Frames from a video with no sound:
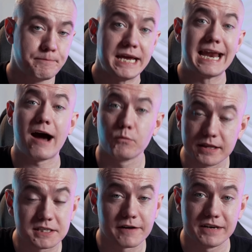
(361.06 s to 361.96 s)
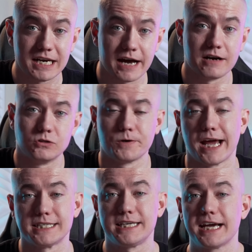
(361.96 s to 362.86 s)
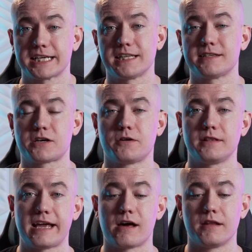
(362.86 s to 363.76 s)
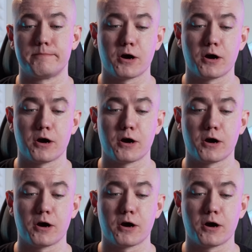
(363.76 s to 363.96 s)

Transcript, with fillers: beat out the 7900 XTX that's currently out on the